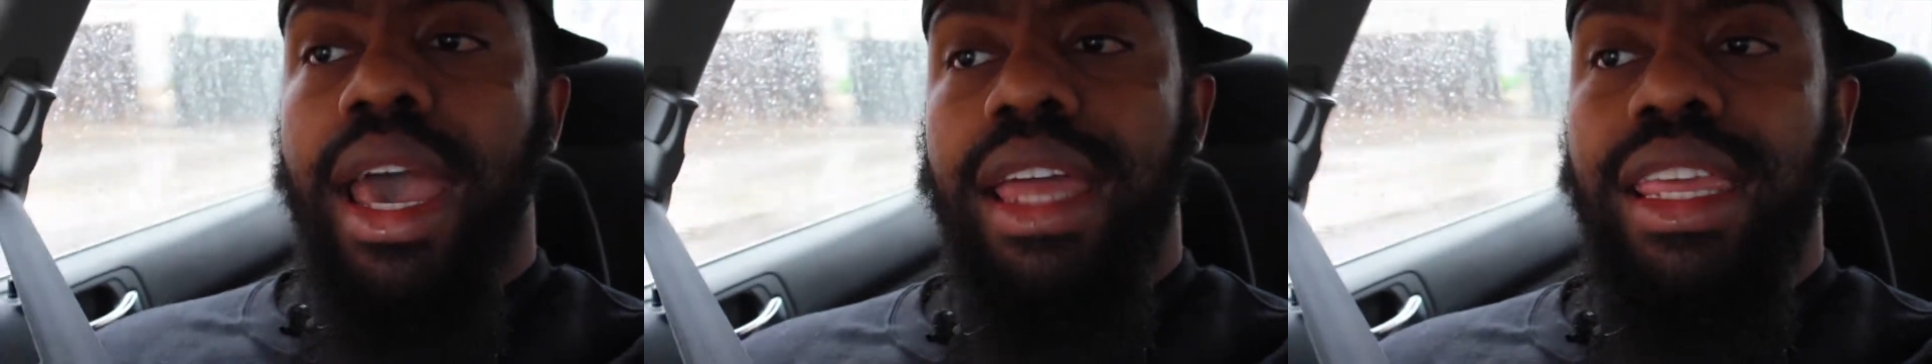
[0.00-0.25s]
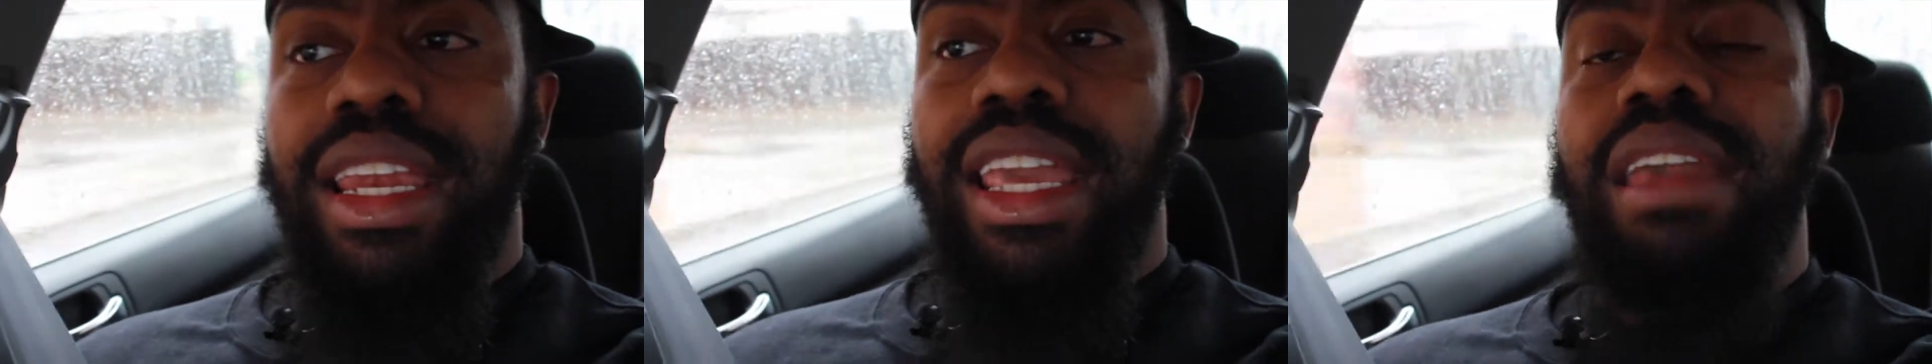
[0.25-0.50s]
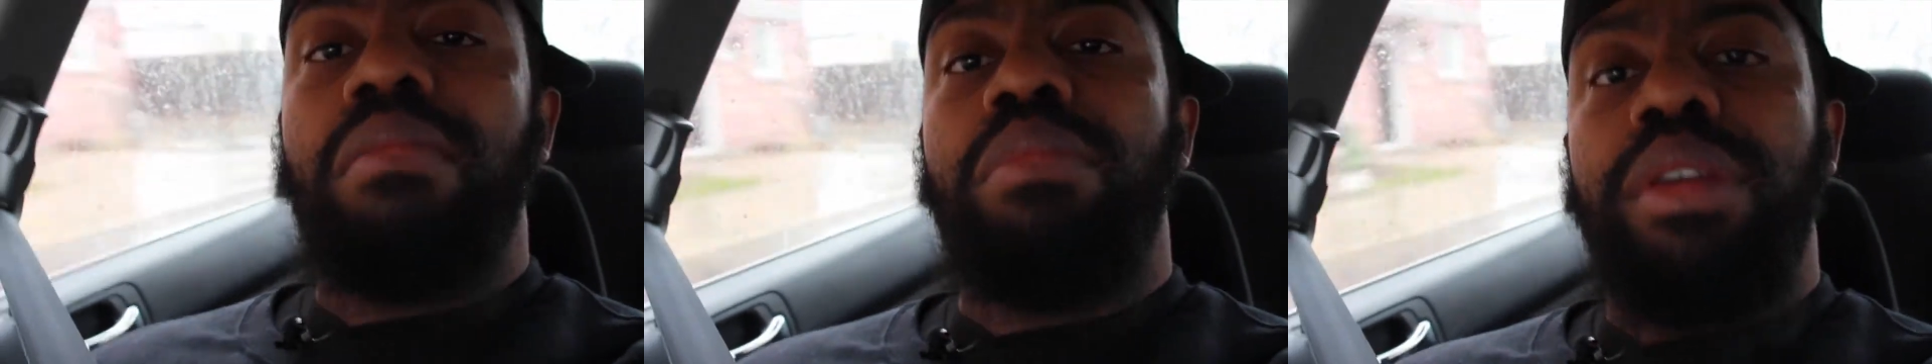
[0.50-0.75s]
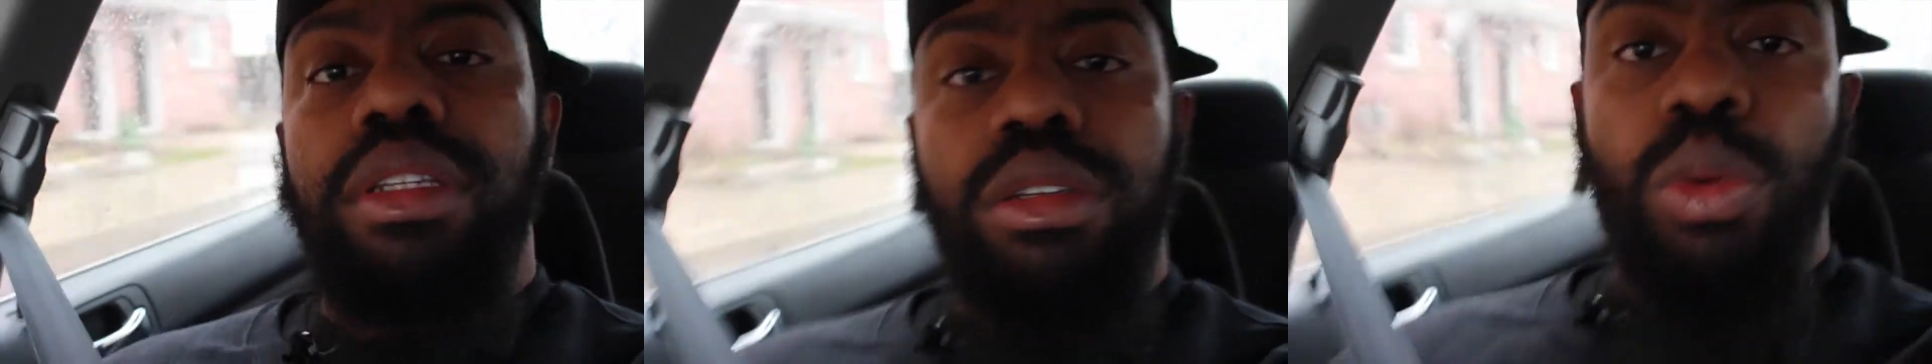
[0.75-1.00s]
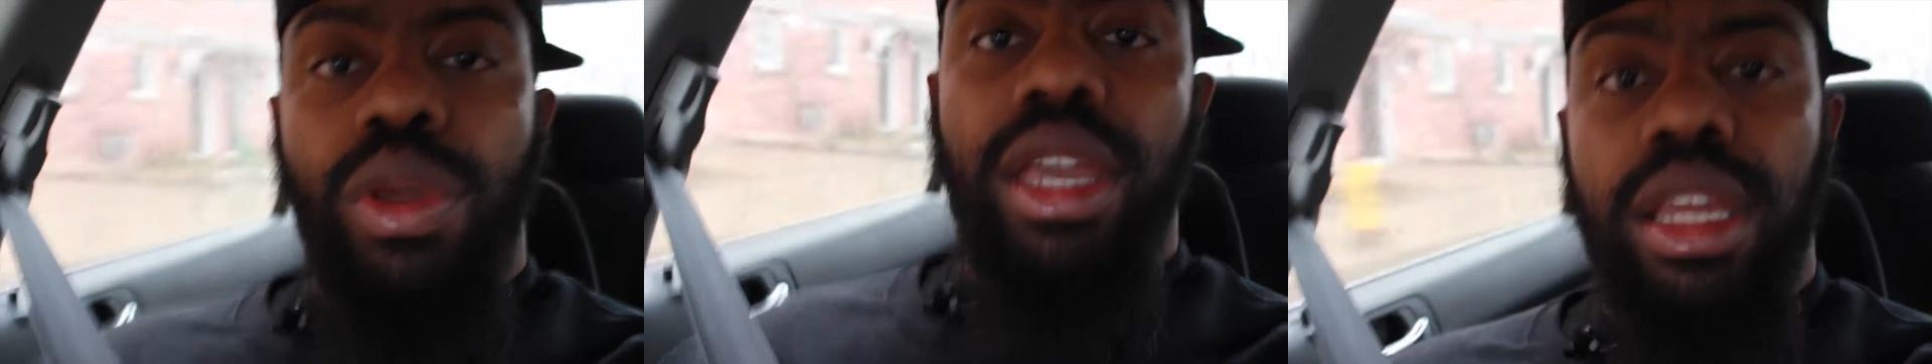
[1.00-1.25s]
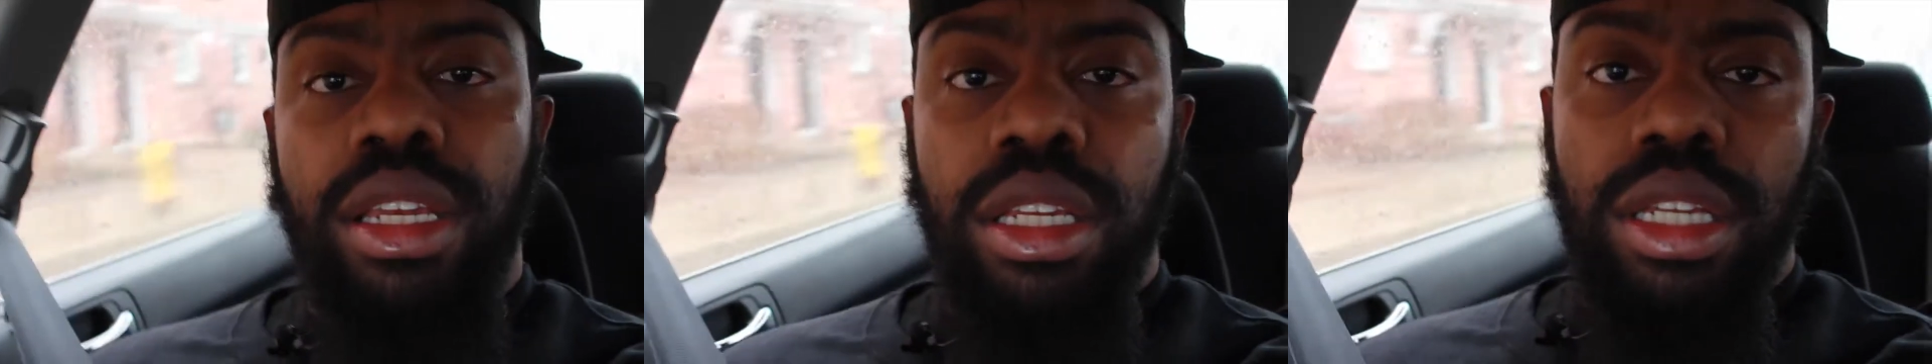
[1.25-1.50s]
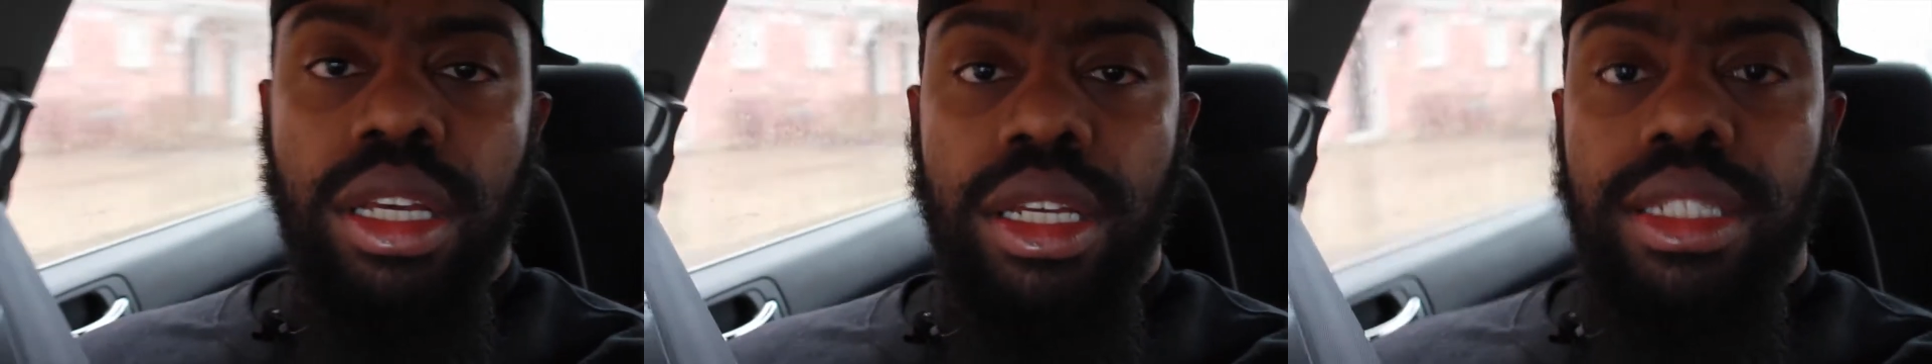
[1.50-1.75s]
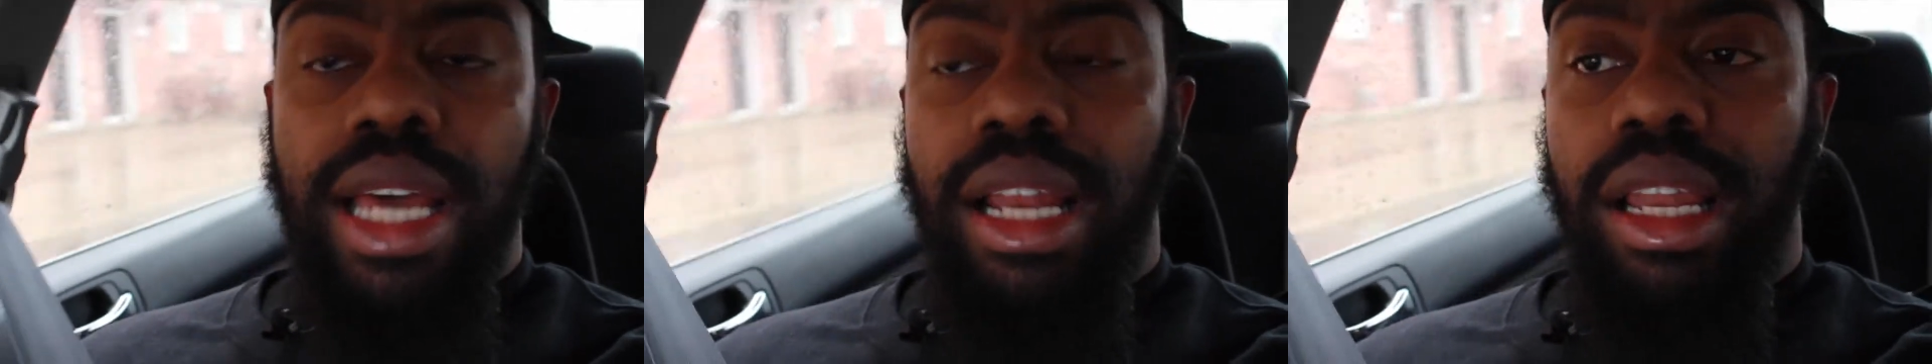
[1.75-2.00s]
And then in between
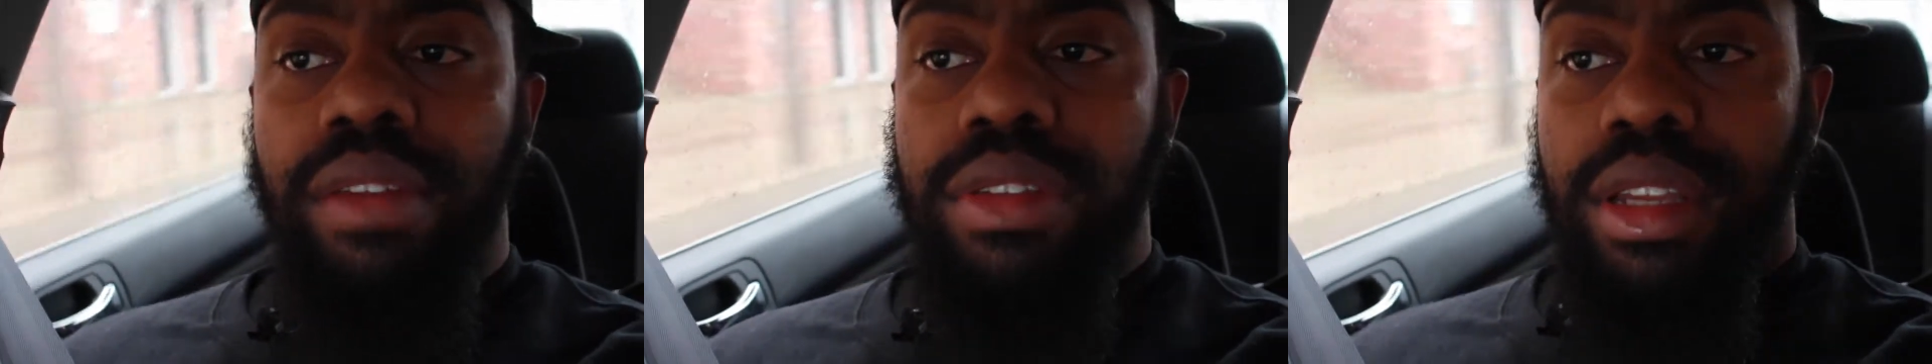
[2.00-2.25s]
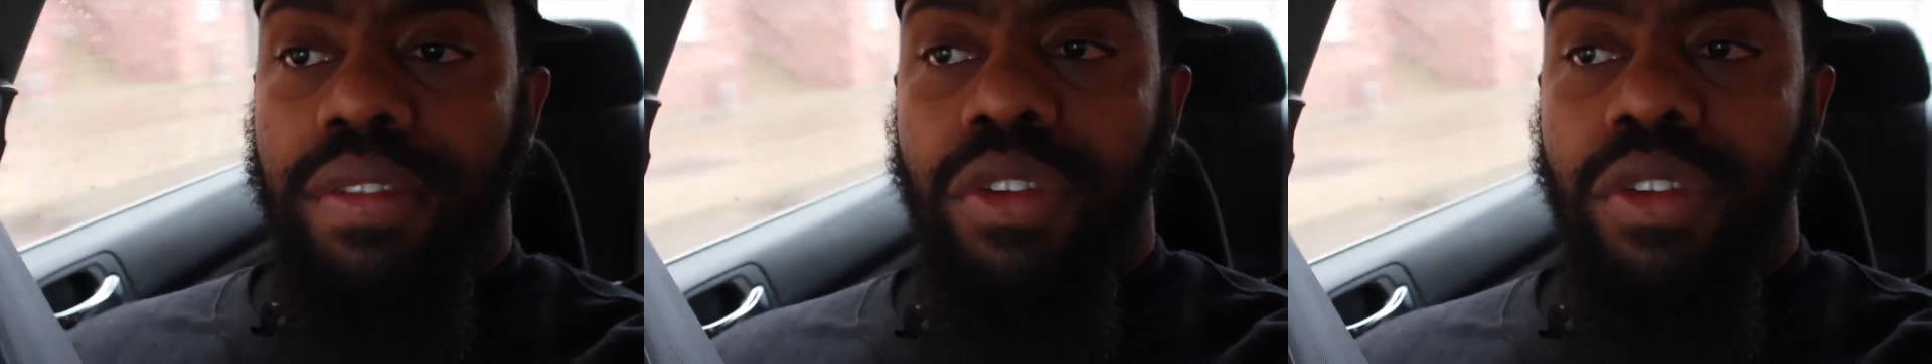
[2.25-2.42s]
deadlifts,